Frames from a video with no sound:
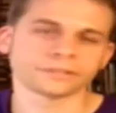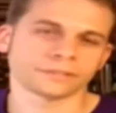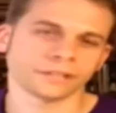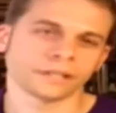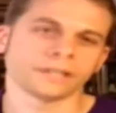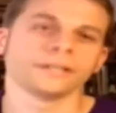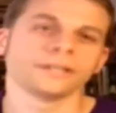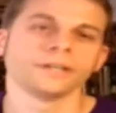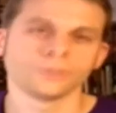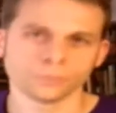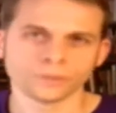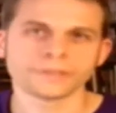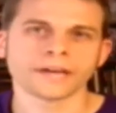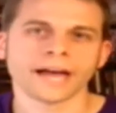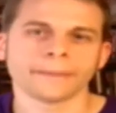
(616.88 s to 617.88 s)

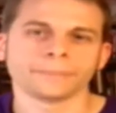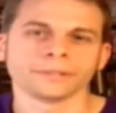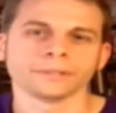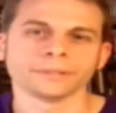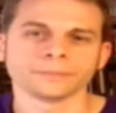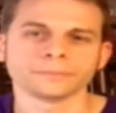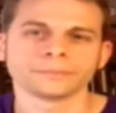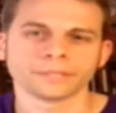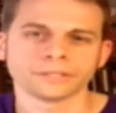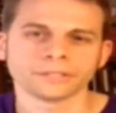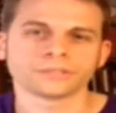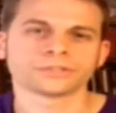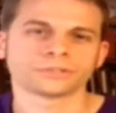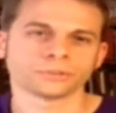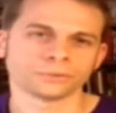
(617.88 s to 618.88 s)
Happy Loo,
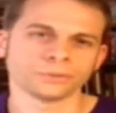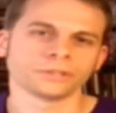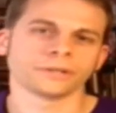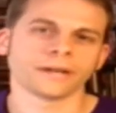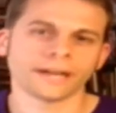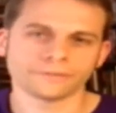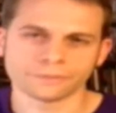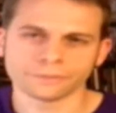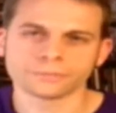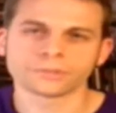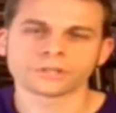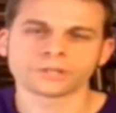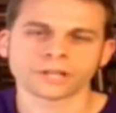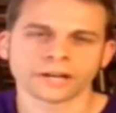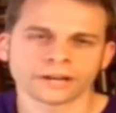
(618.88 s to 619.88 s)
is to, you know, have them
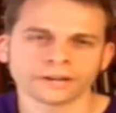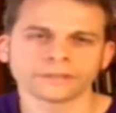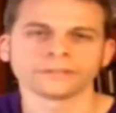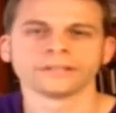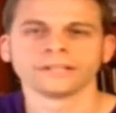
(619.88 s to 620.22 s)
share